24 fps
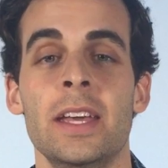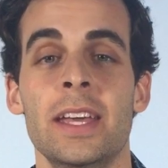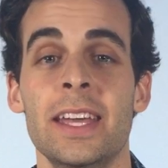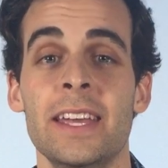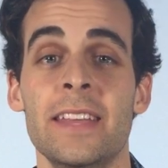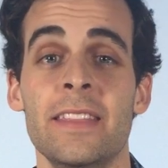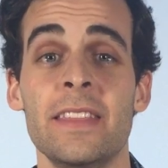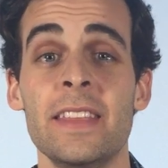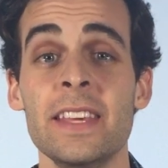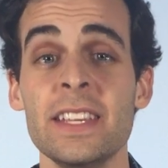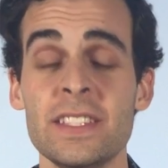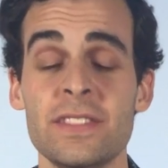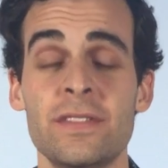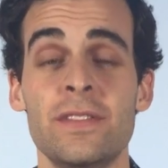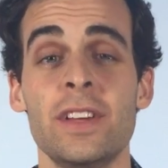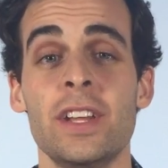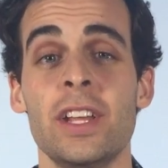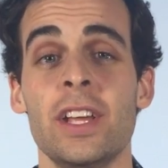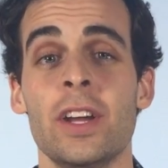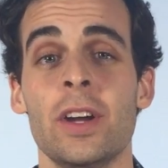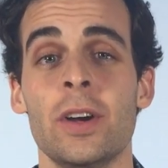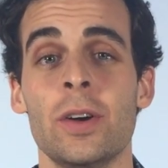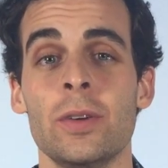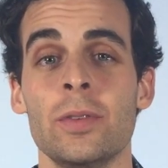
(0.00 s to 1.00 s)
In this
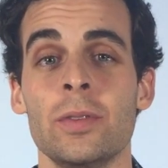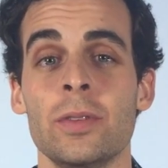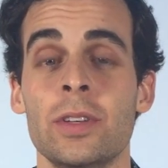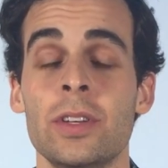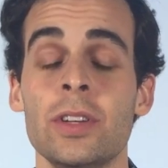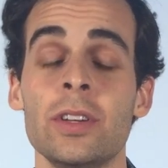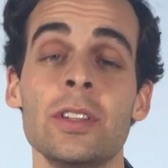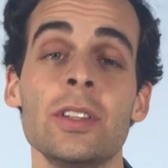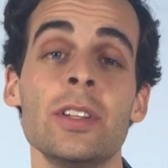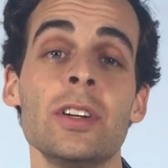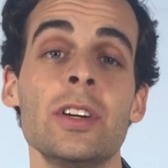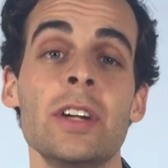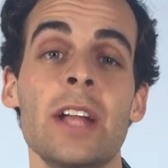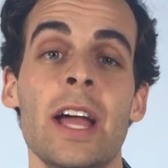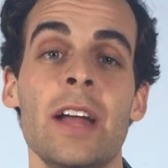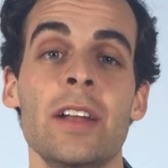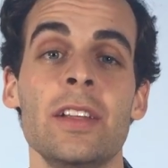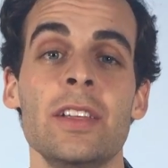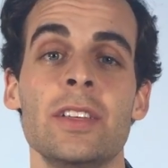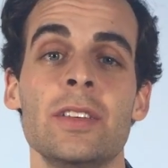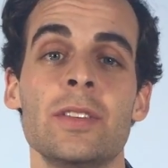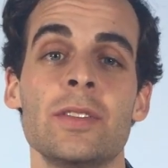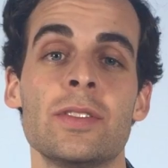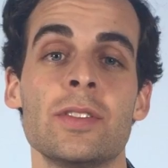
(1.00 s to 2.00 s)
video, you'll learn how to
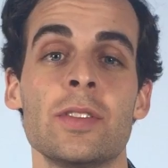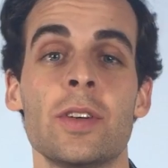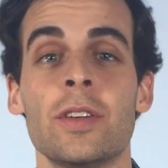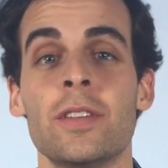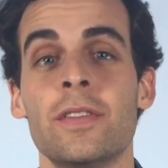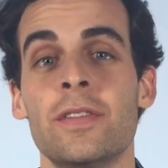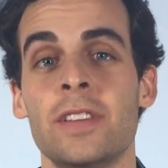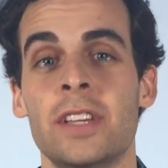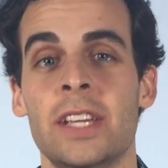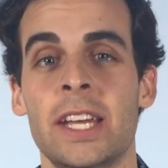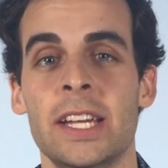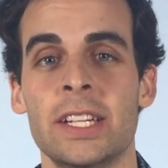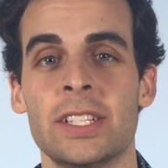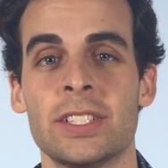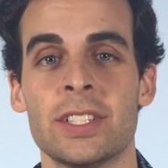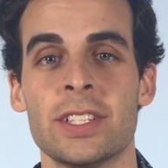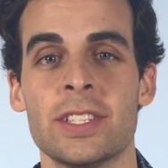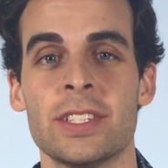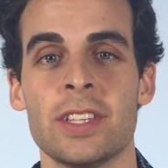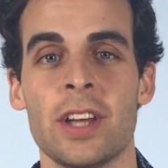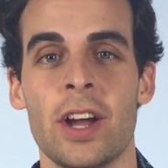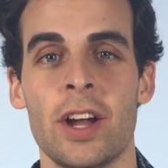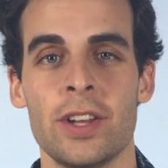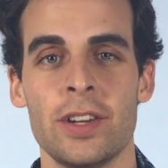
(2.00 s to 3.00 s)
use
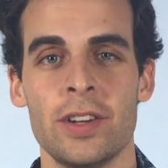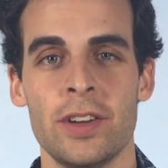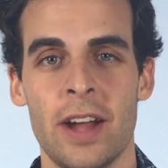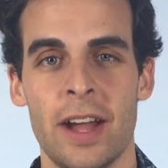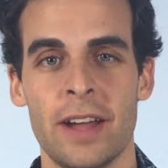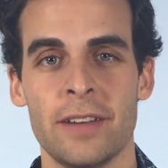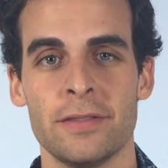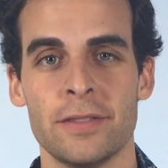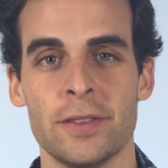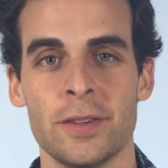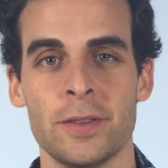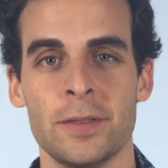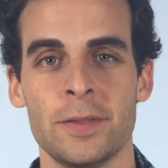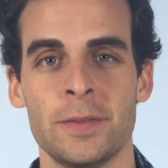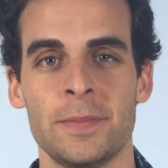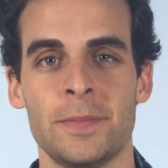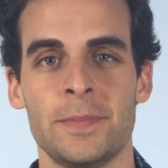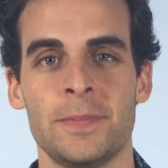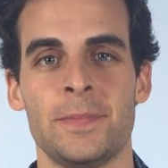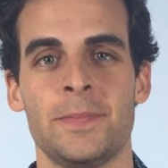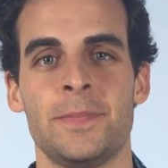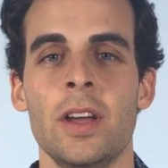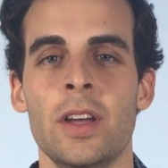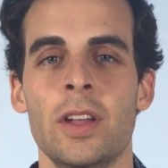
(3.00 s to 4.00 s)
notifications on your iPhone.
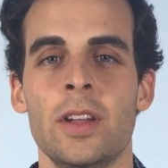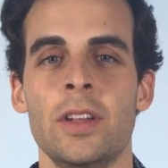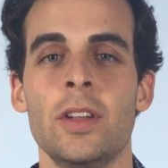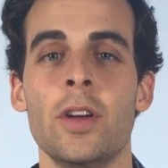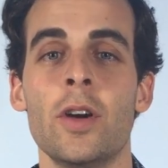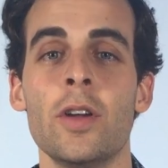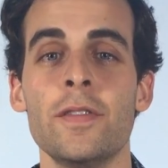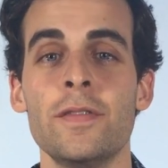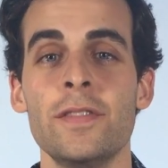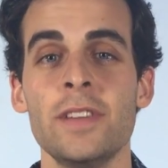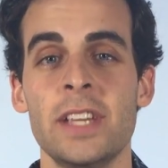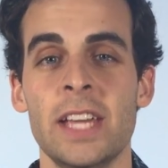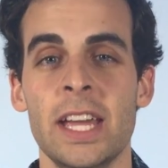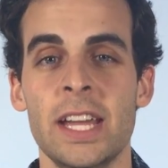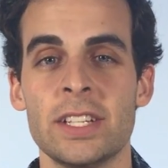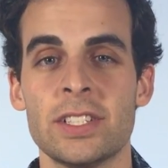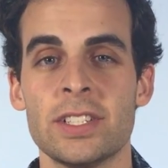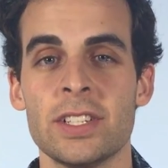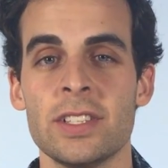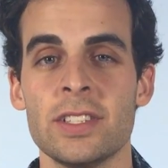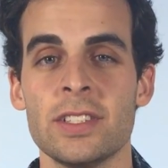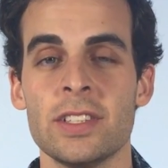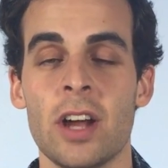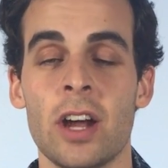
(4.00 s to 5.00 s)

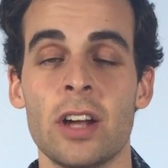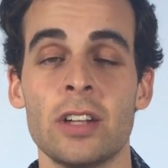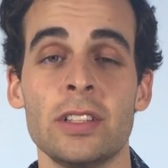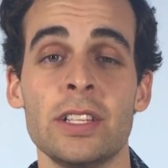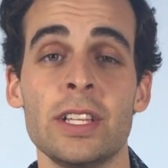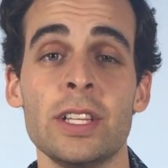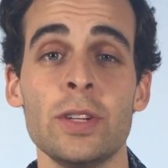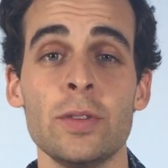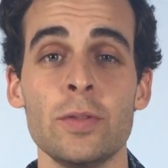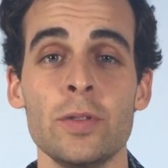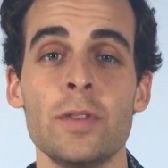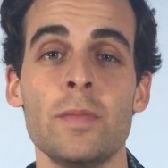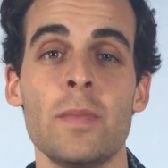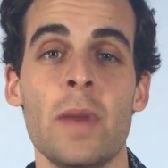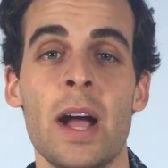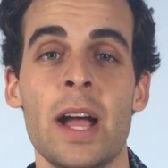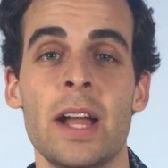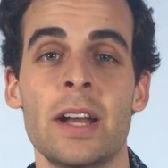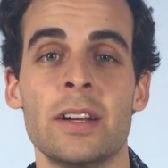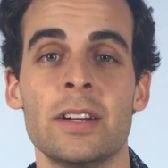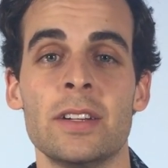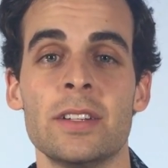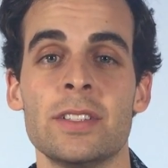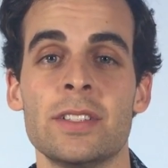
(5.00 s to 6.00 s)
Notifications are little
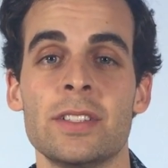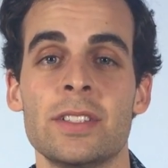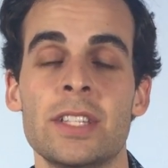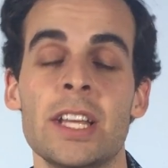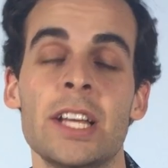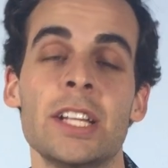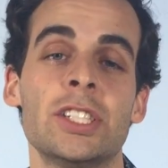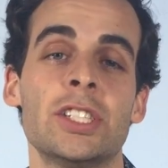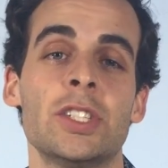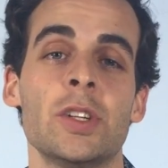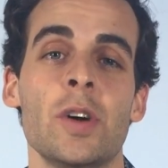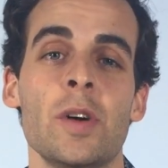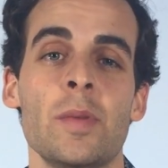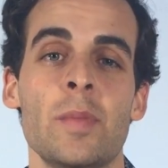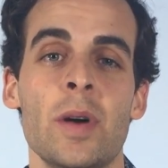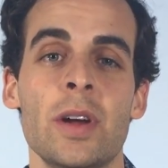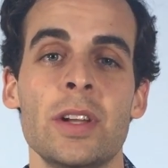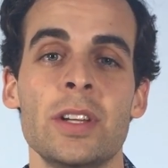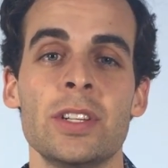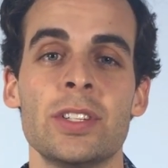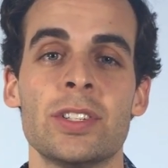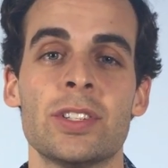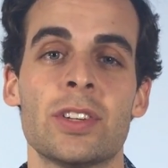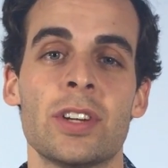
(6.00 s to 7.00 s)
reminders that show up
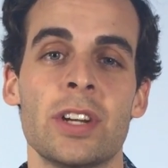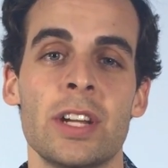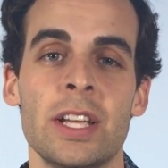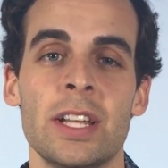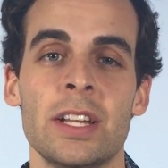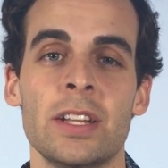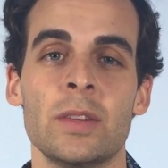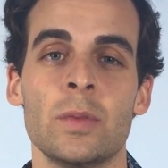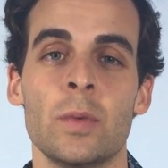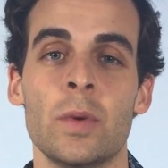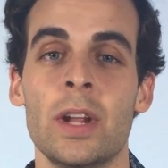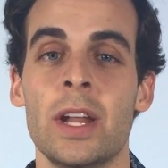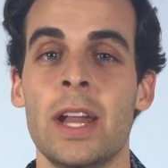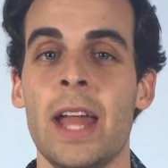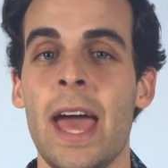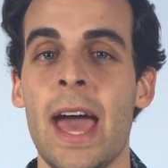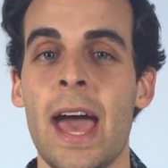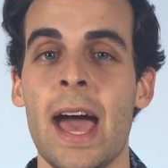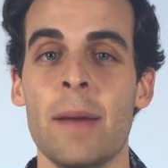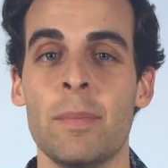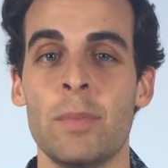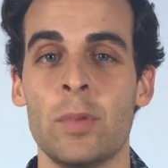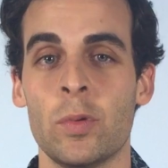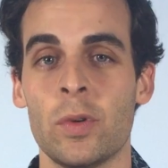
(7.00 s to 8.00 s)
on your screen when an
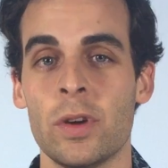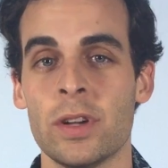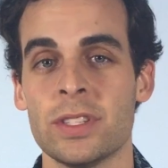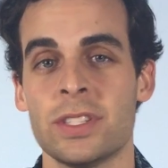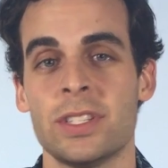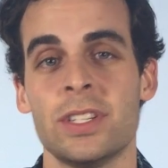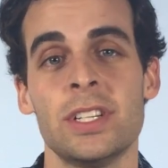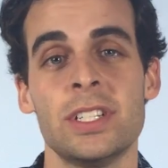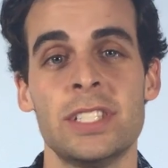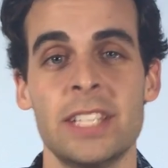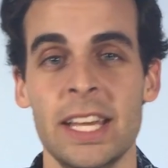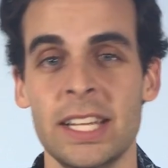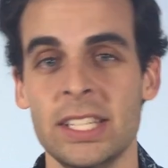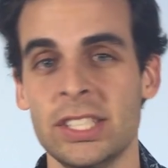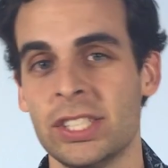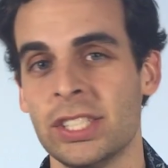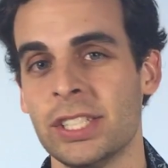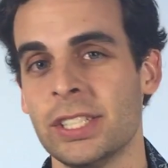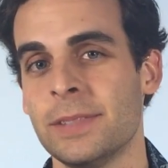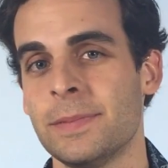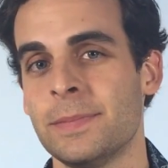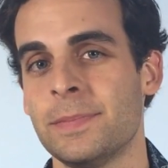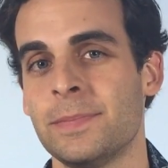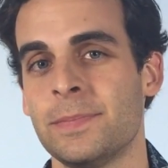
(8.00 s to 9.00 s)
app wants your attention.